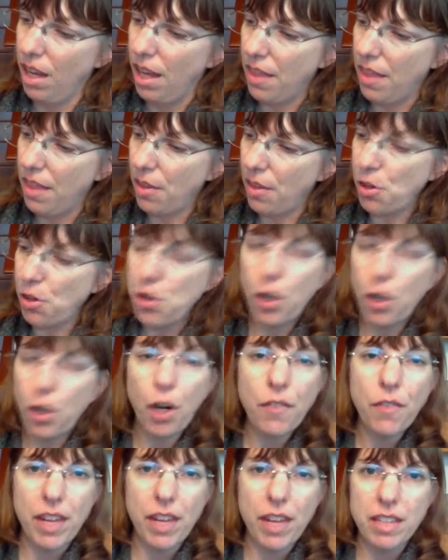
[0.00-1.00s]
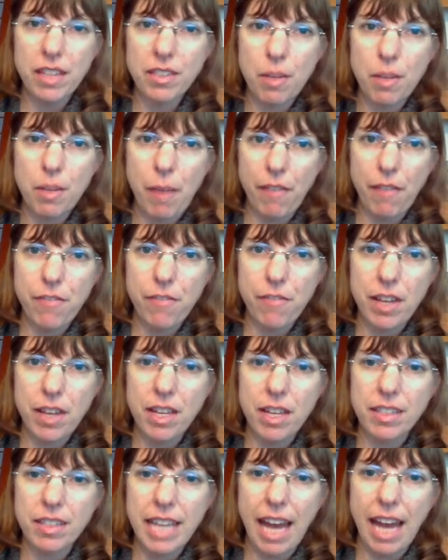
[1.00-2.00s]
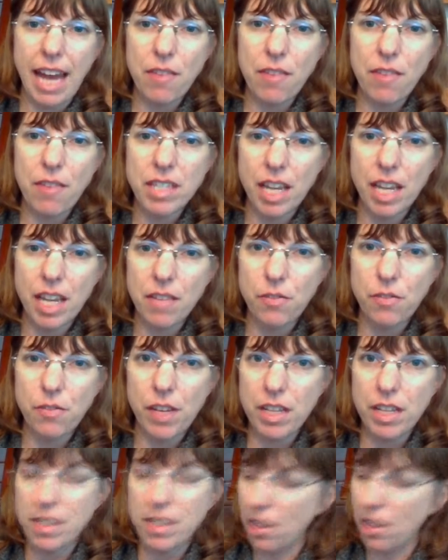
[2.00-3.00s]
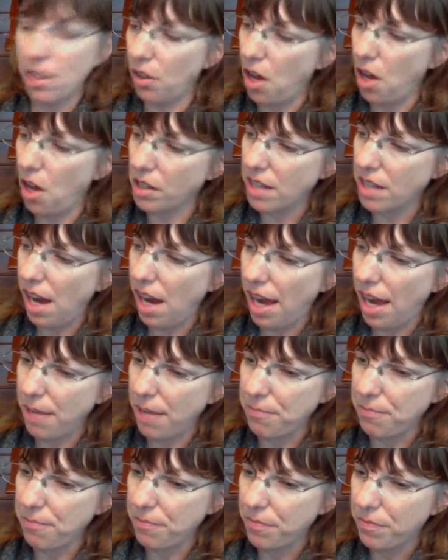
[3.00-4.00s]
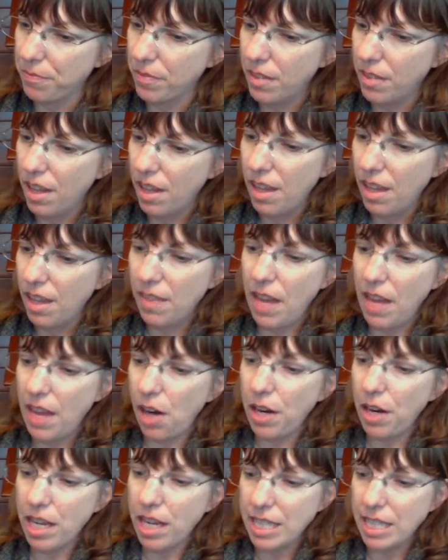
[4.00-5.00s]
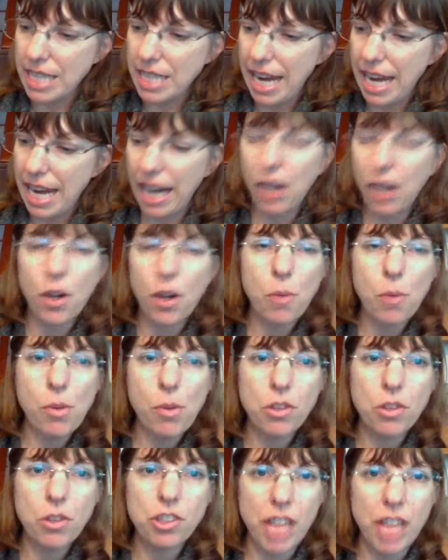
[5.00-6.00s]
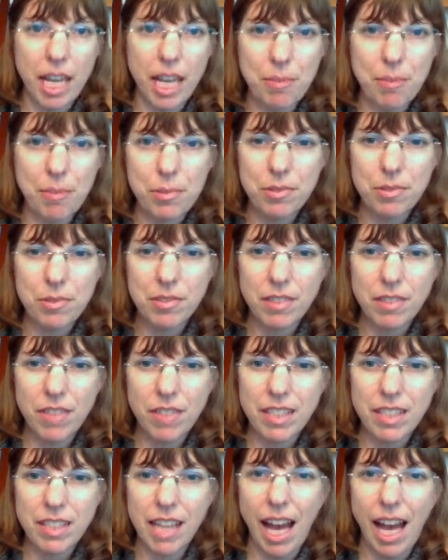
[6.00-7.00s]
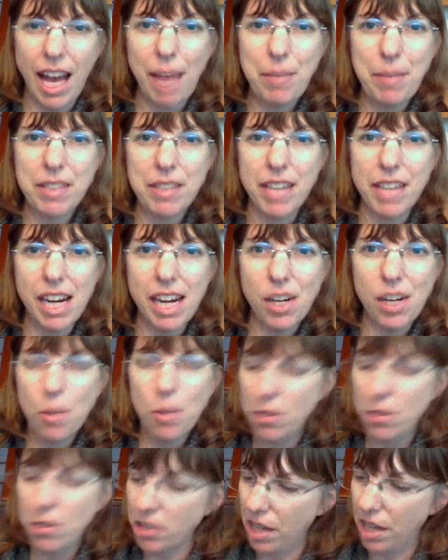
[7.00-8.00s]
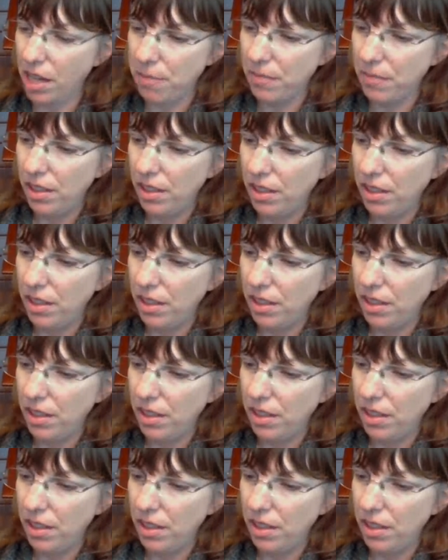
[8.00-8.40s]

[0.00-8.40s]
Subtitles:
they're nervous about fitness, they haven't done fitness in a long time, they are in terrible shape, they say, I'm in terrible shape.